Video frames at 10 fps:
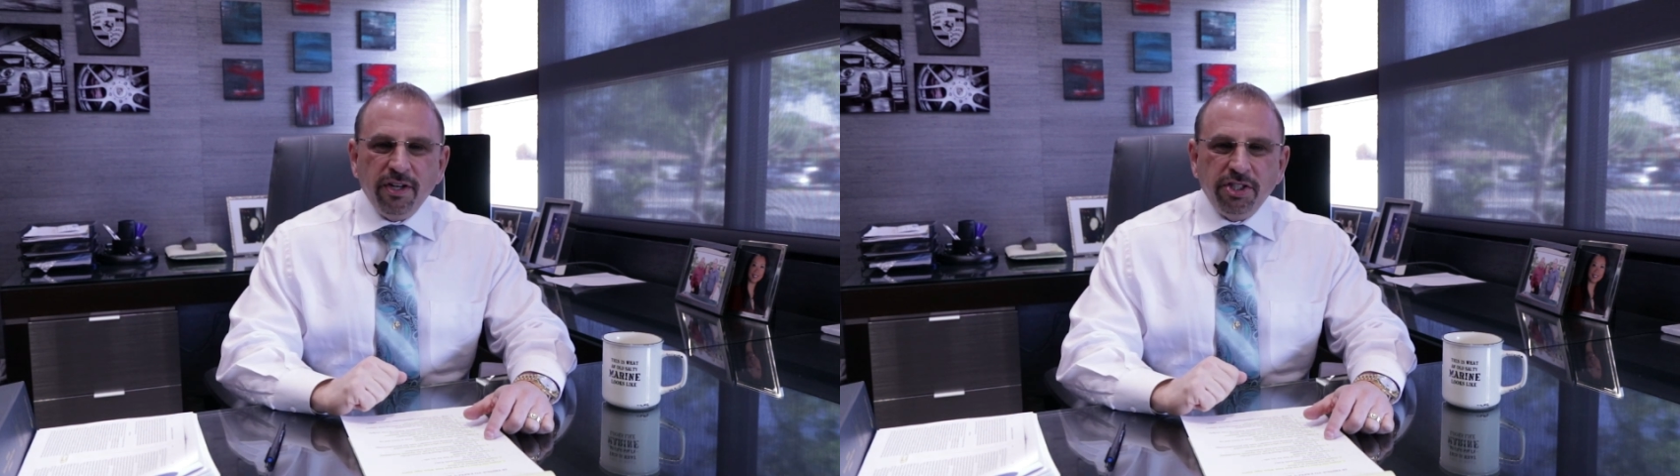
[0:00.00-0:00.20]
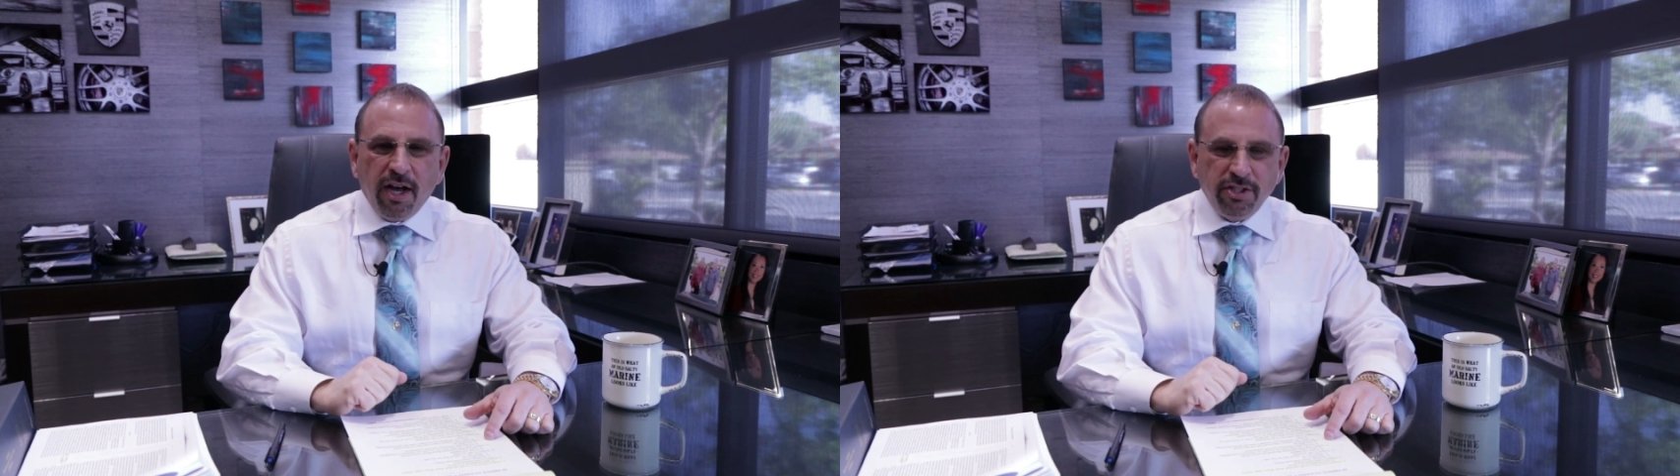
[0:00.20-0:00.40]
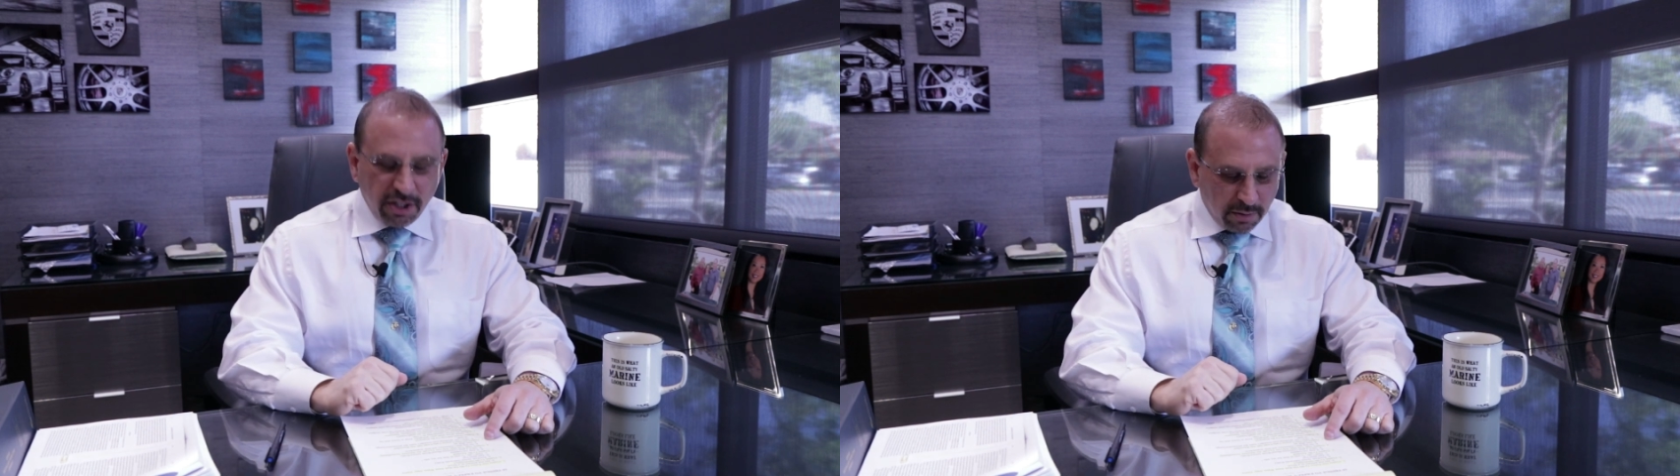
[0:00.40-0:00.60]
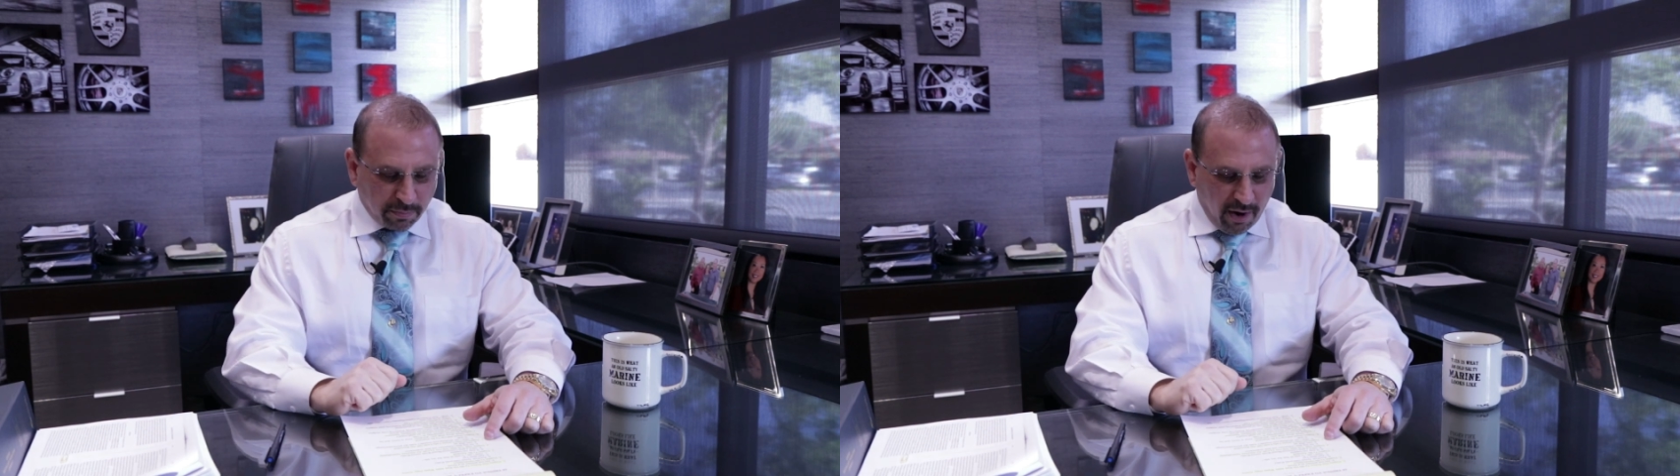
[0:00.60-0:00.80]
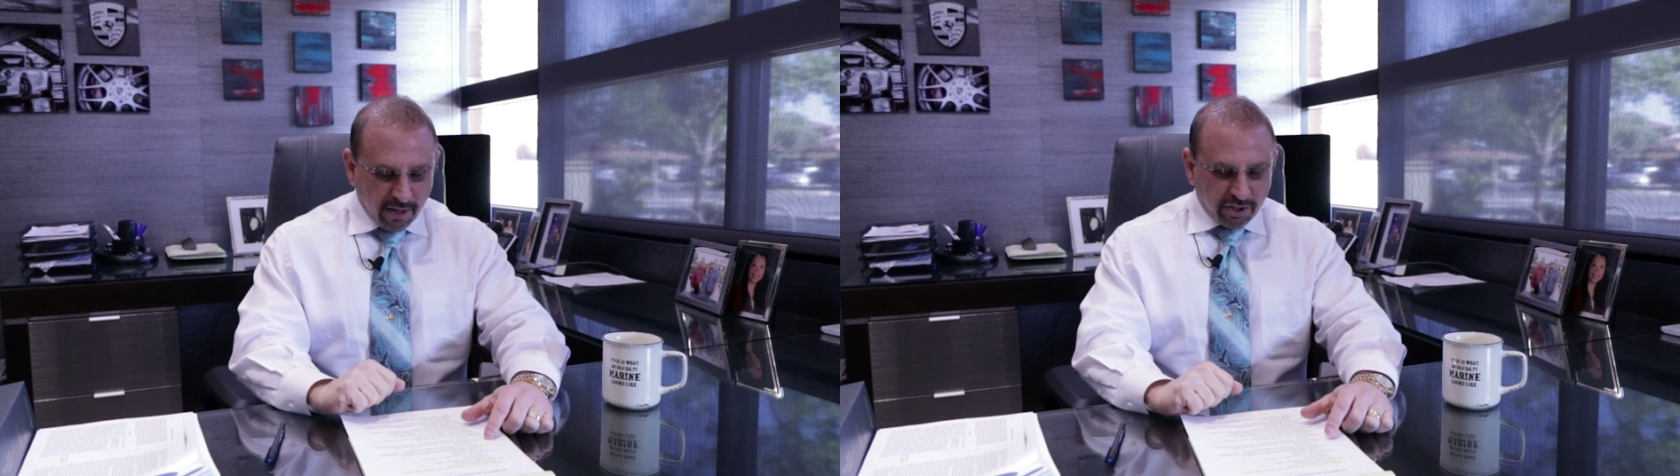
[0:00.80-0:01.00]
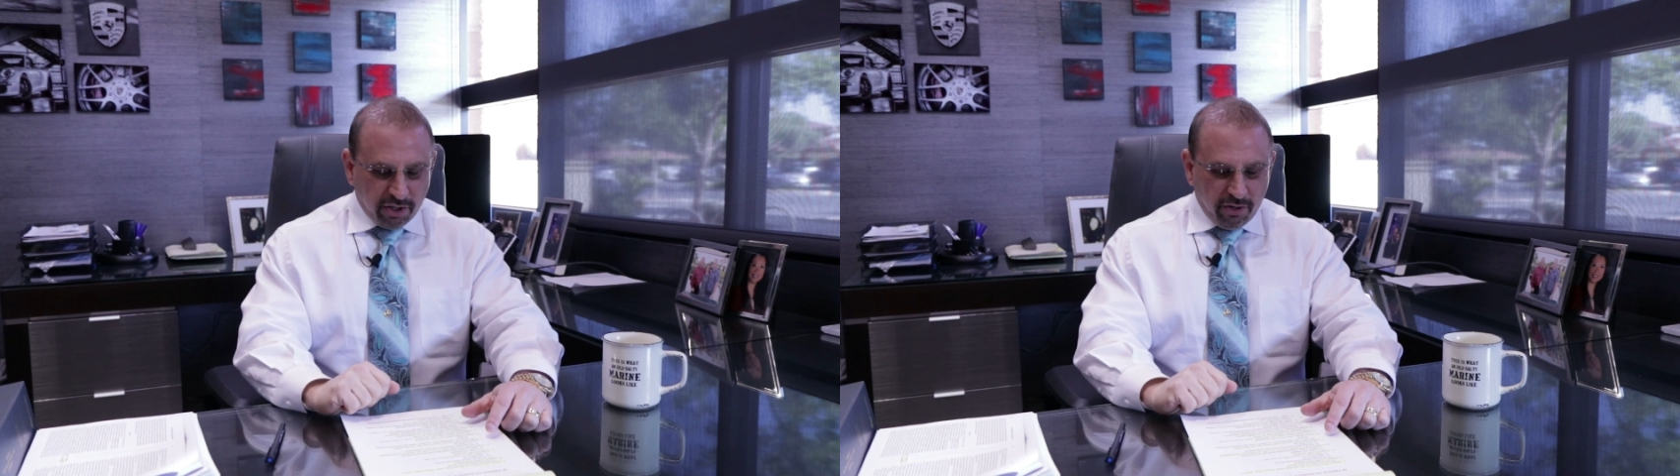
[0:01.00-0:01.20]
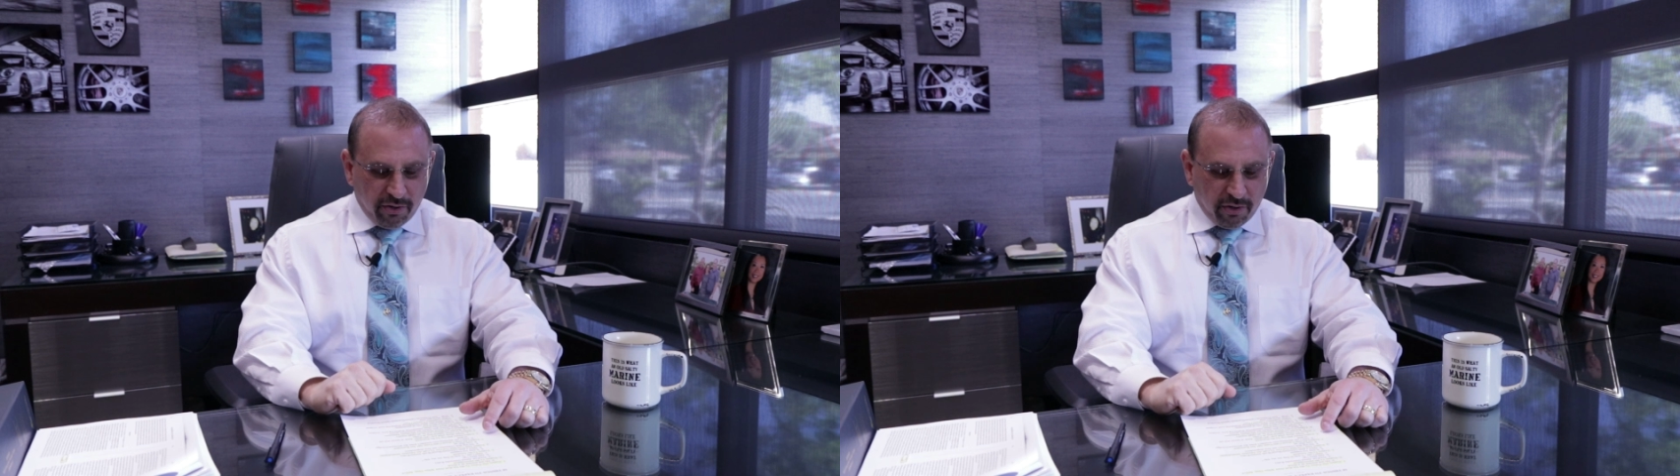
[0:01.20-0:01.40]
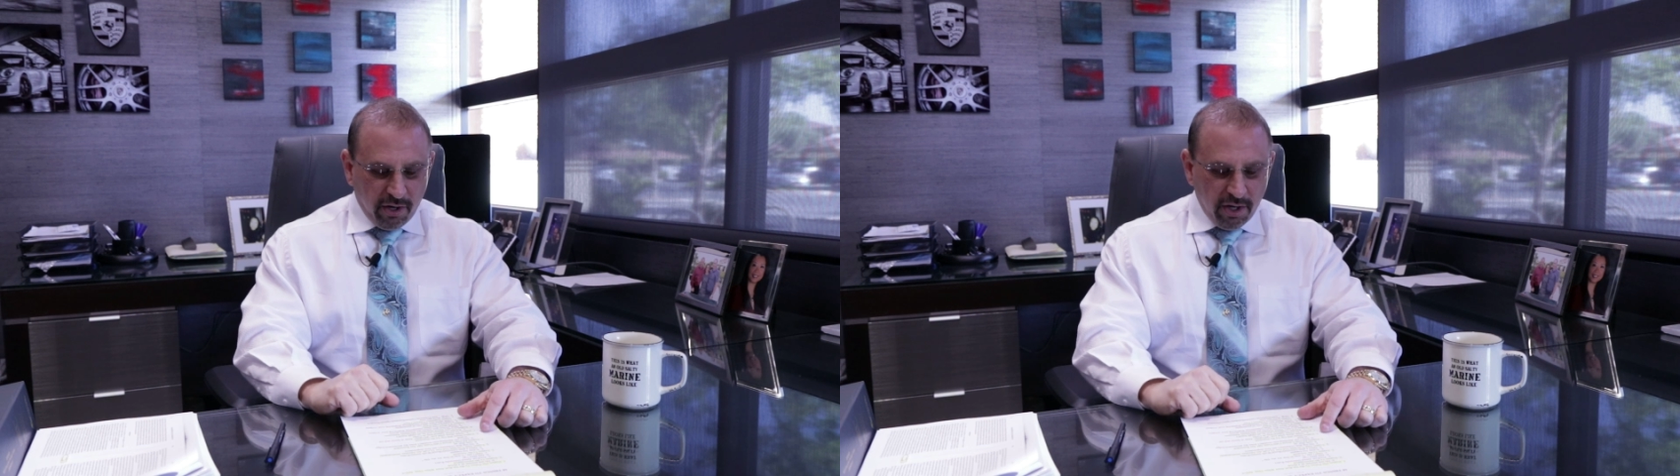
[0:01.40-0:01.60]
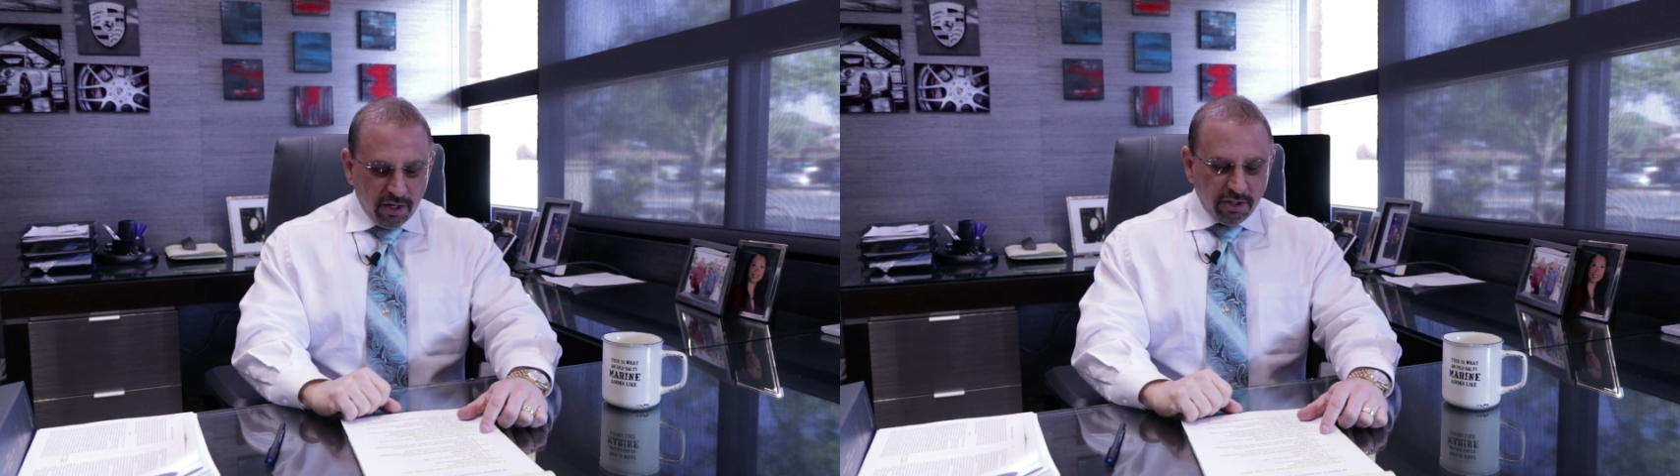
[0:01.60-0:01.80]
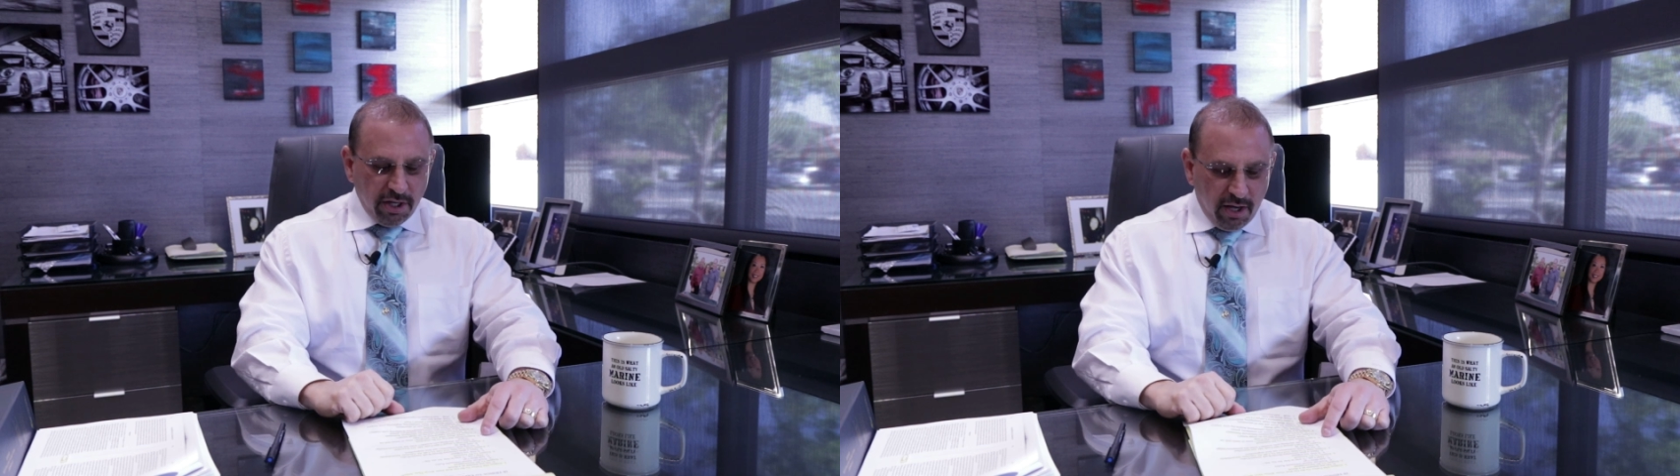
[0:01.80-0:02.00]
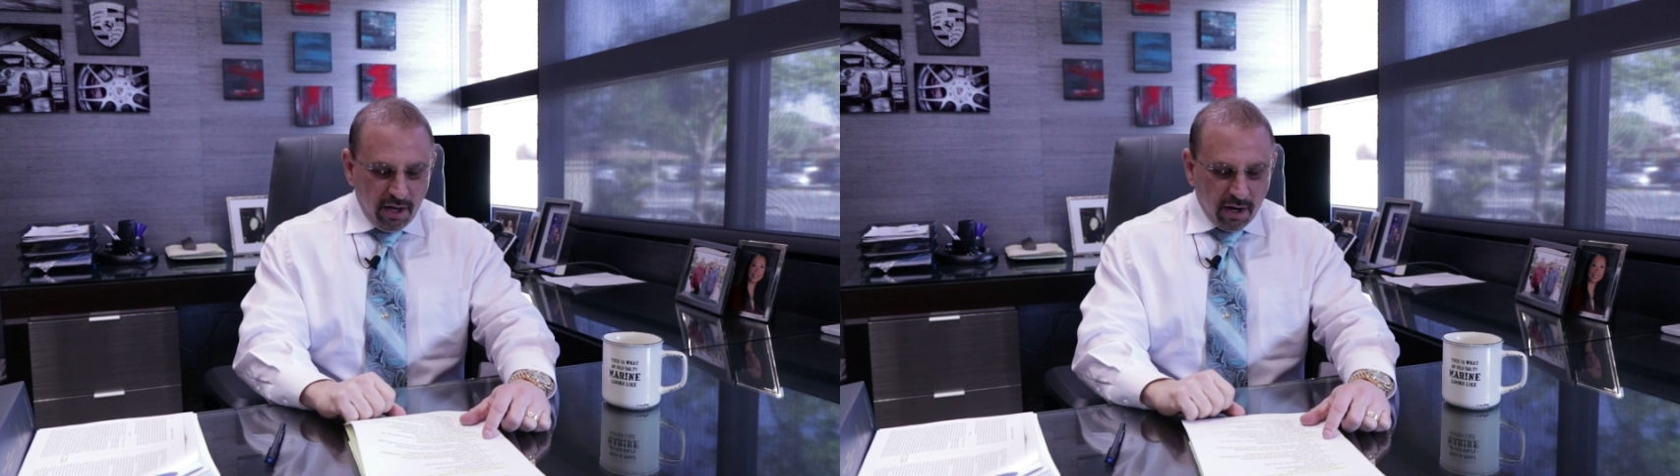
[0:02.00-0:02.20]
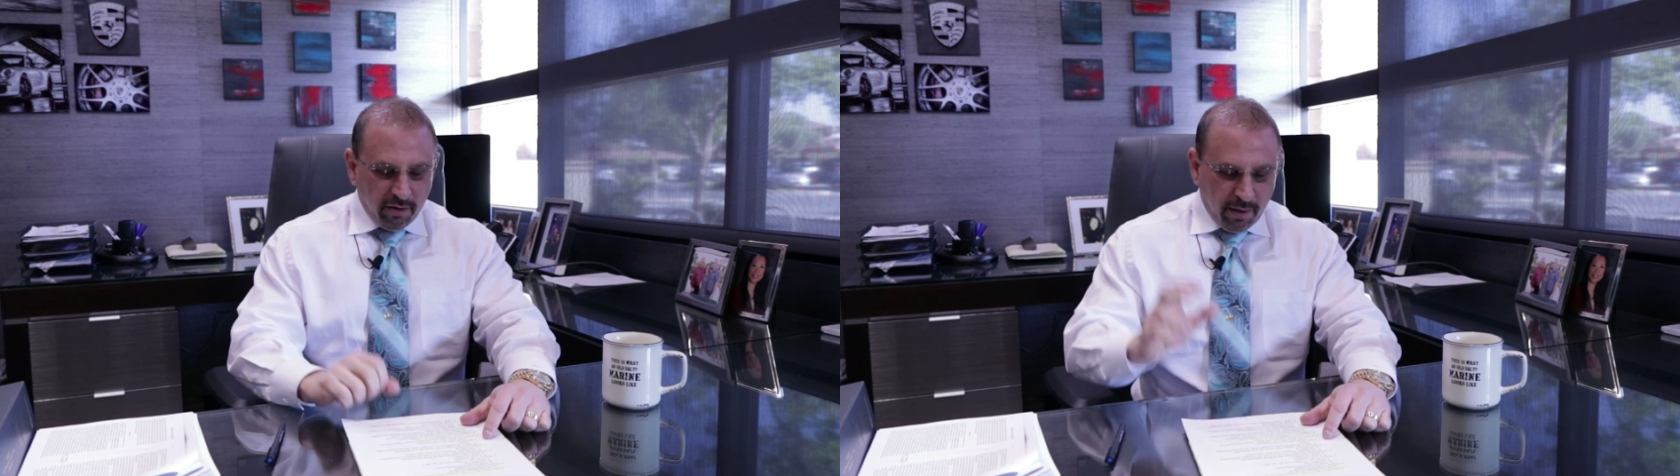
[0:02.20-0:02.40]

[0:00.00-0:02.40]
judge and the prosecutor to hear.